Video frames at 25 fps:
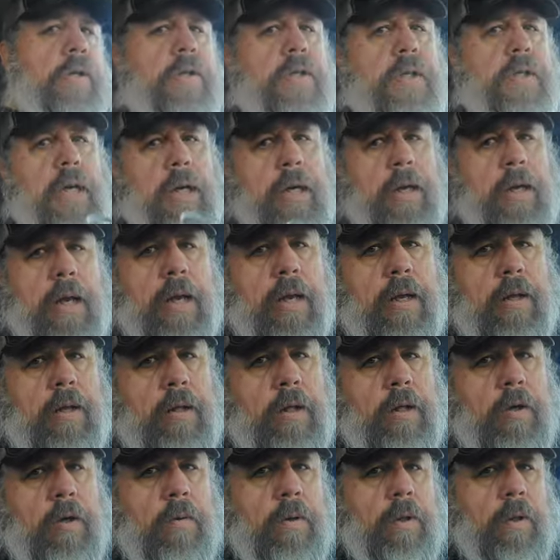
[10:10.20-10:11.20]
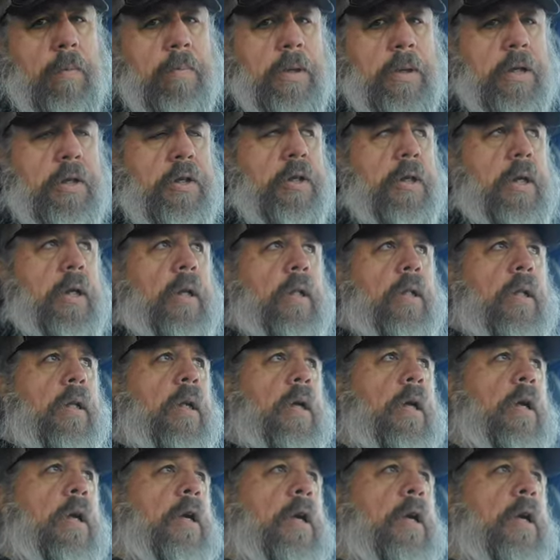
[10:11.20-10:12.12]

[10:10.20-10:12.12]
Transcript: CNN doing the bitching.